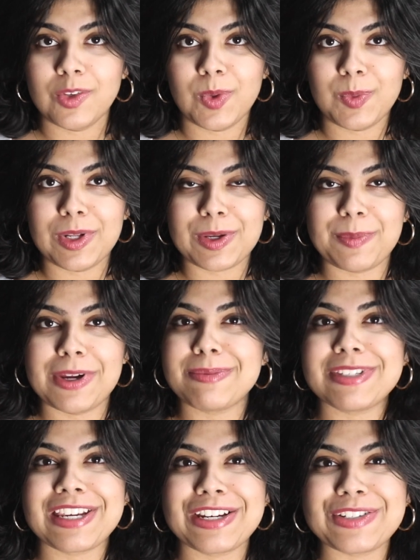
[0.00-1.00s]
Hello and welcome, my name
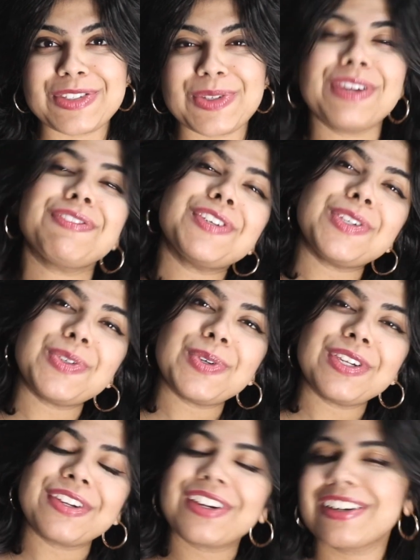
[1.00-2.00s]
is Ansu. If you're new
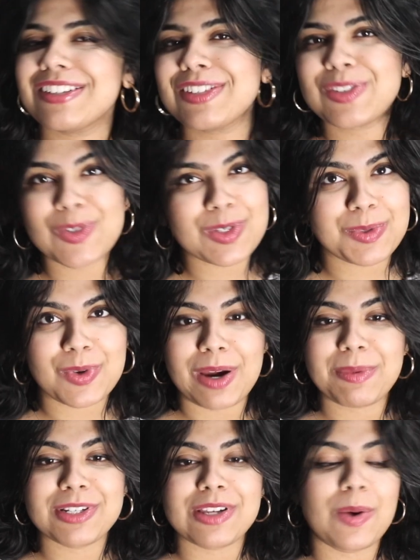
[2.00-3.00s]
here, consider
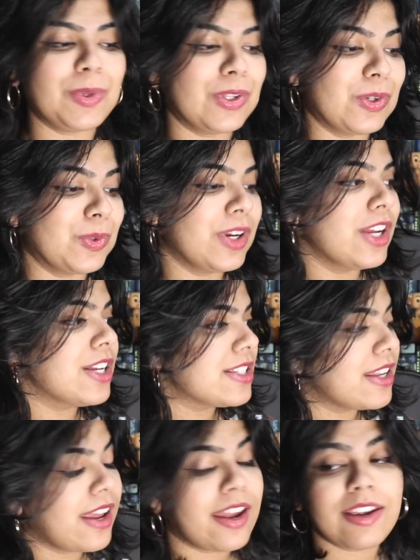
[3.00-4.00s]
subscribing down below.
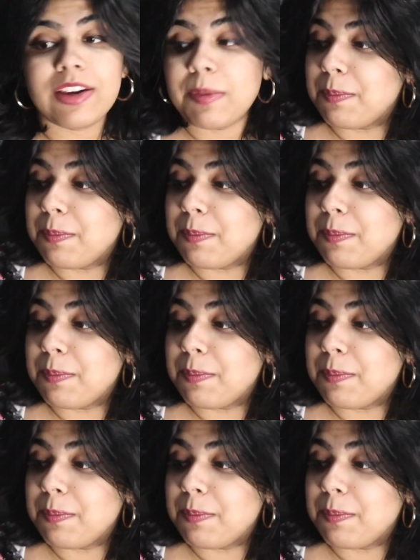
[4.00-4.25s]
Today,